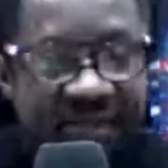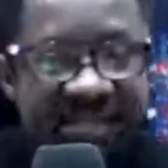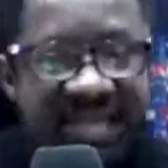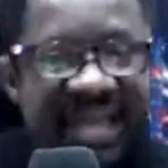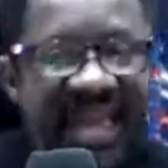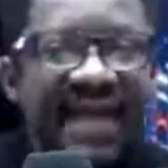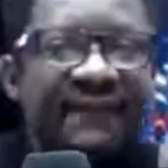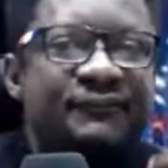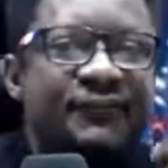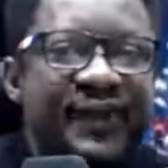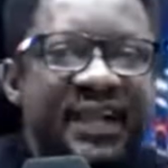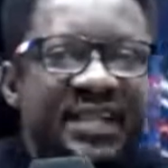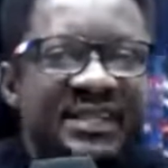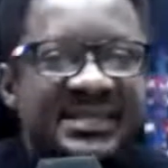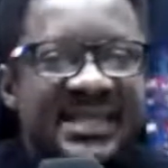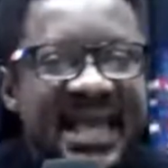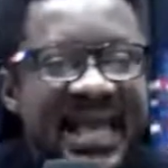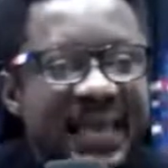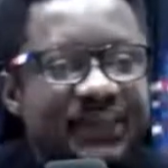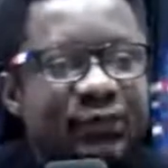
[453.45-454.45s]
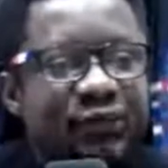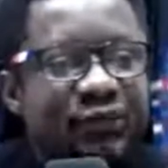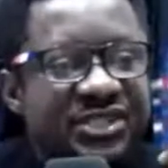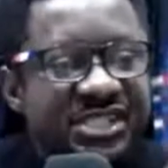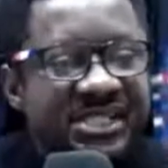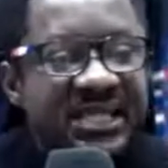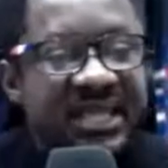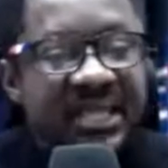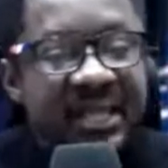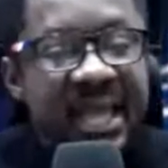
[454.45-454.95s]
Every time you
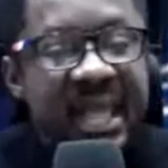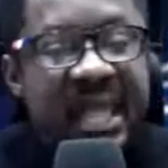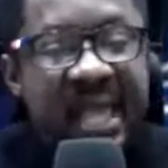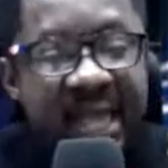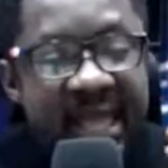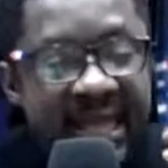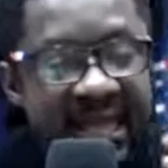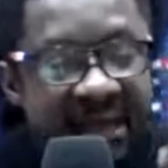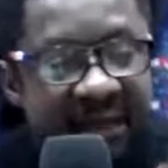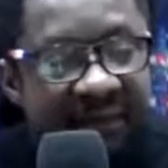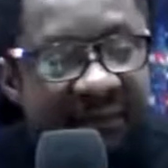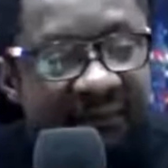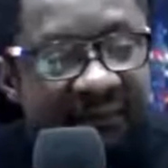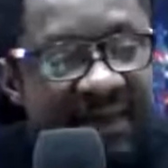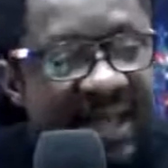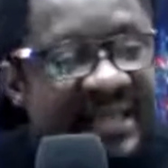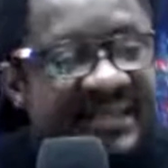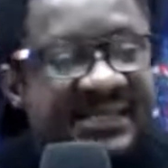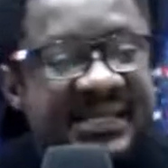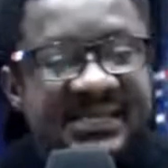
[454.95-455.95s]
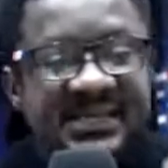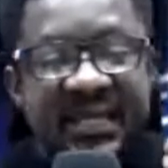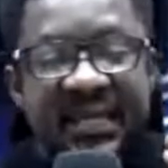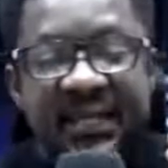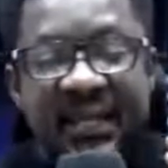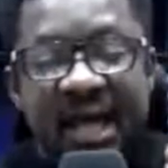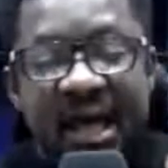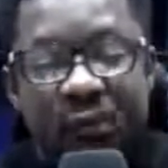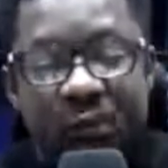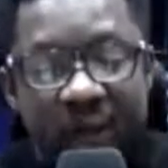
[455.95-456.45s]
see a crisis in
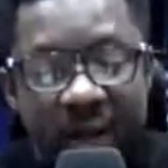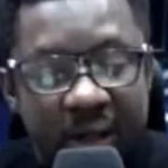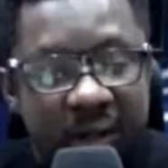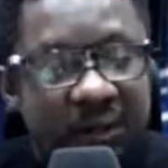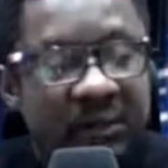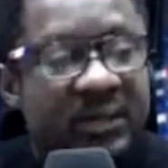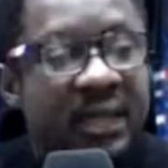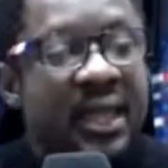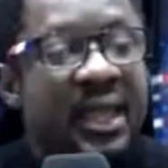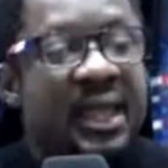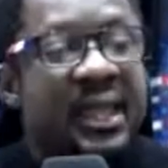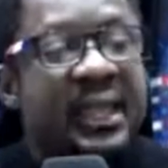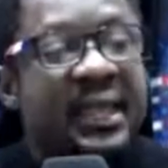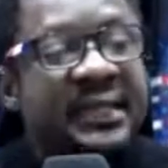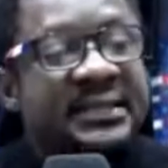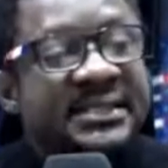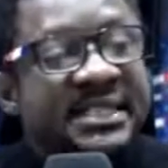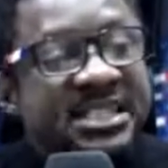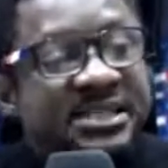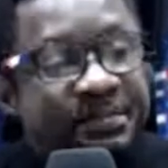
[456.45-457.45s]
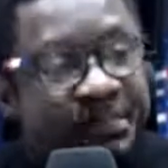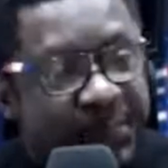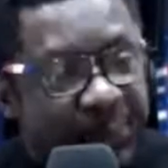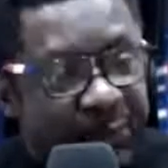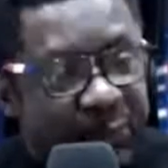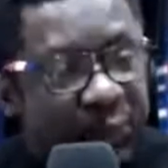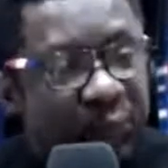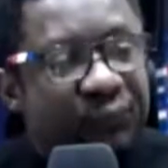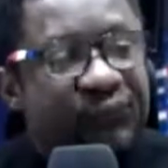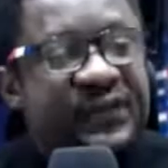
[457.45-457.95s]
our world, it is
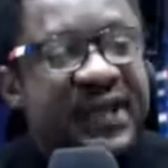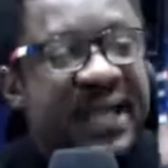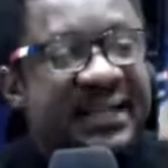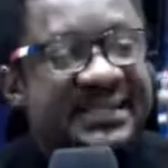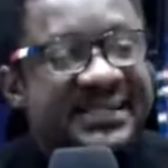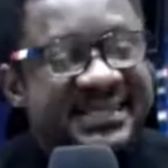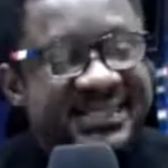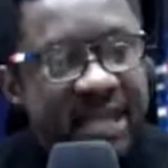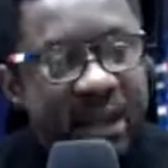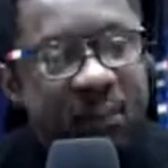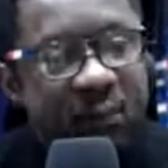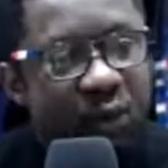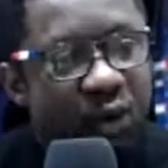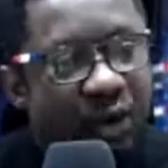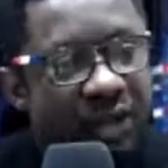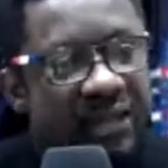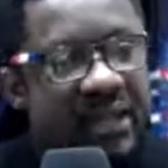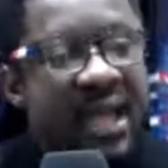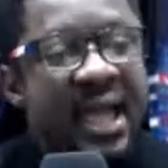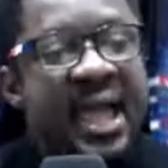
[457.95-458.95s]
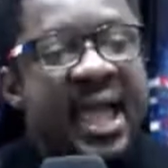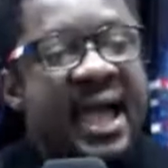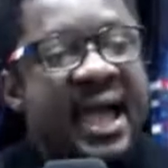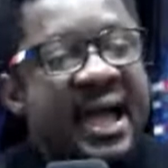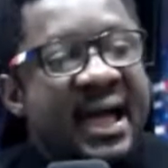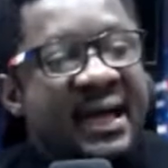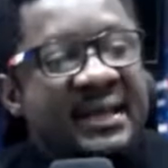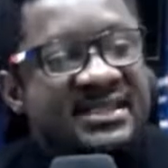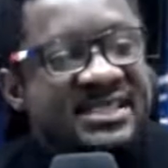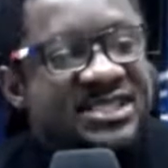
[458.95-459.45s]
proof that someone
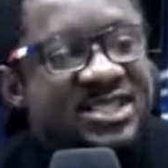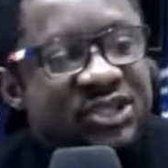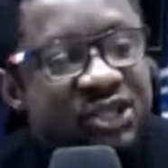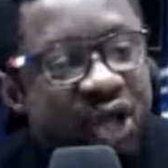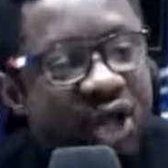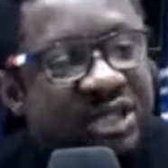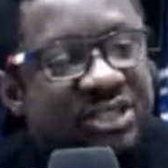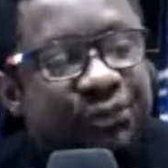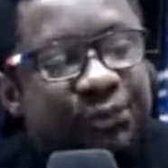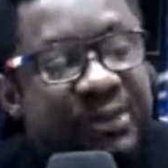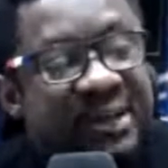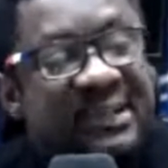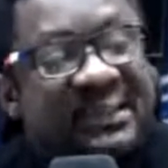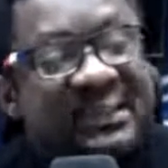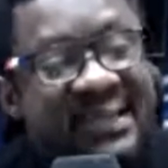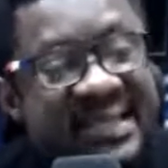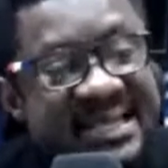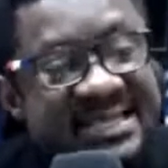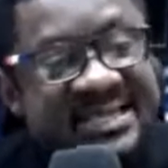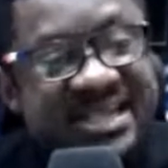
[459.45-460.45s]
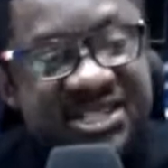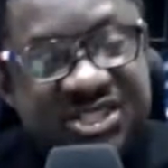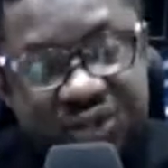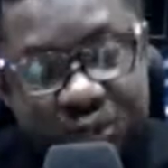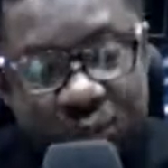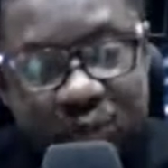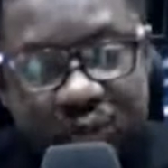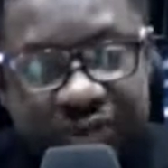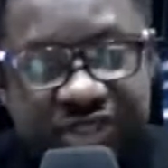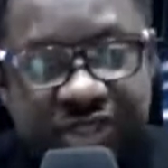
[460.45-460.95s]
has not released the
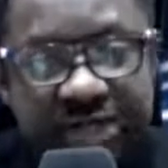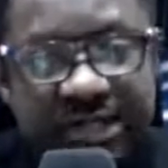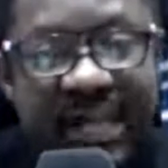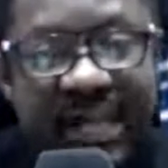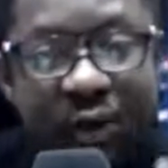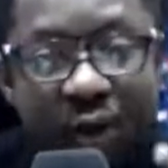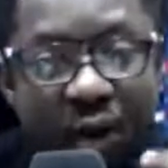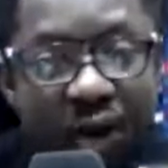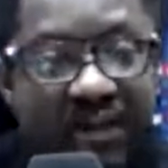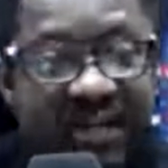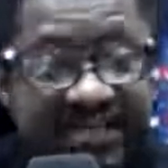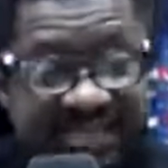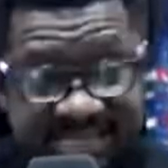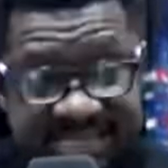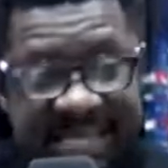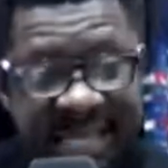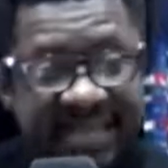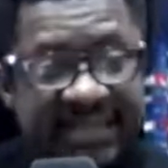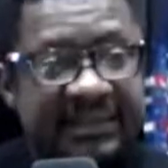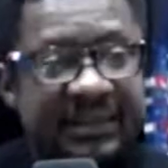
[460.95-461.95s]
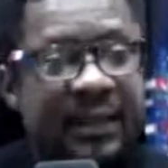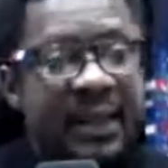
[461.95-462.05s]
solution that God has sent,